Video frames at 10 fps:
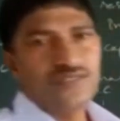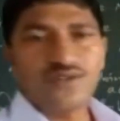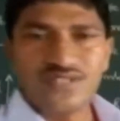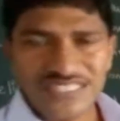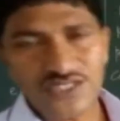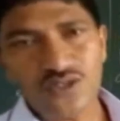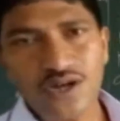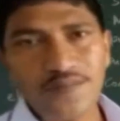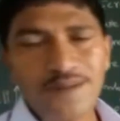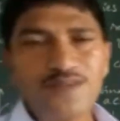So this
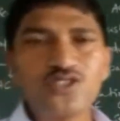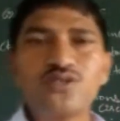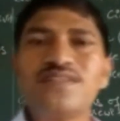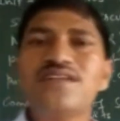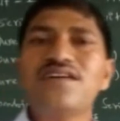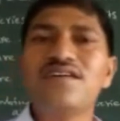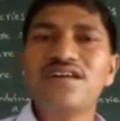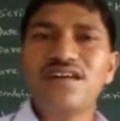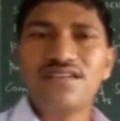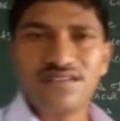drop happens to be
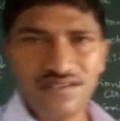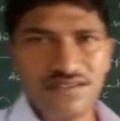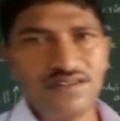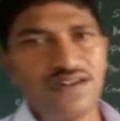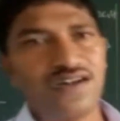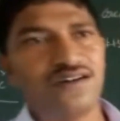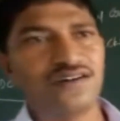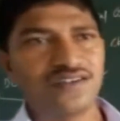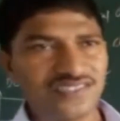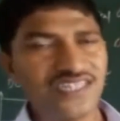
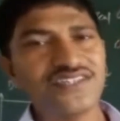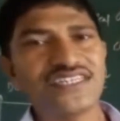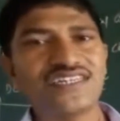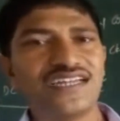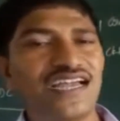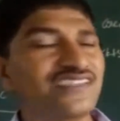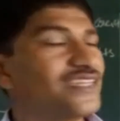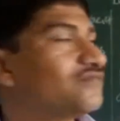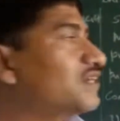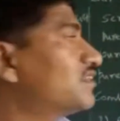the resulting as
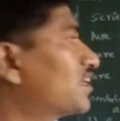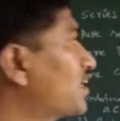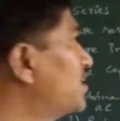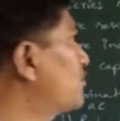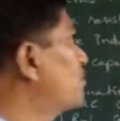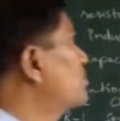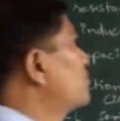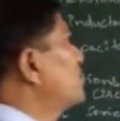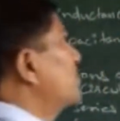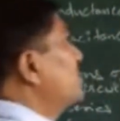and when the current
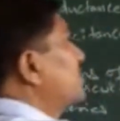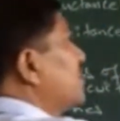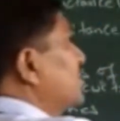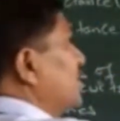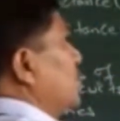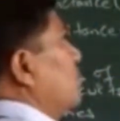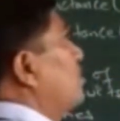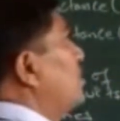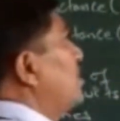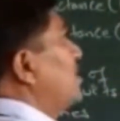flows within a series
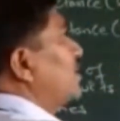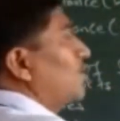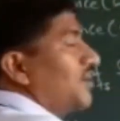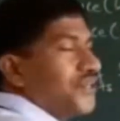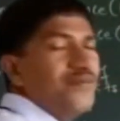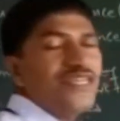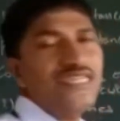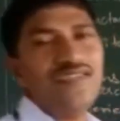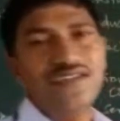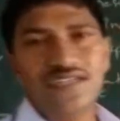circuit. Now
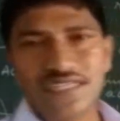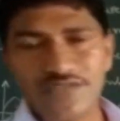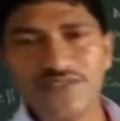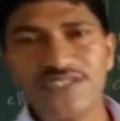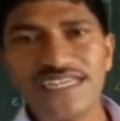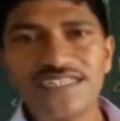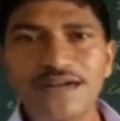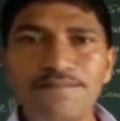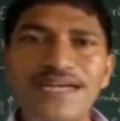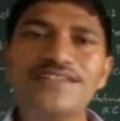ultimately, if we can
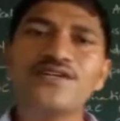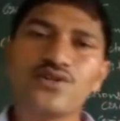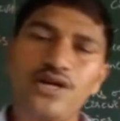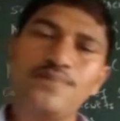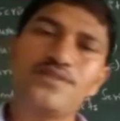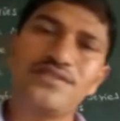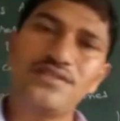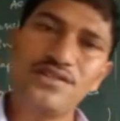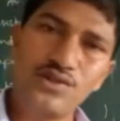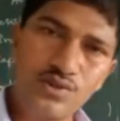combine the
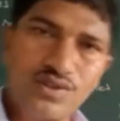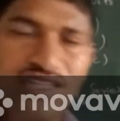drops due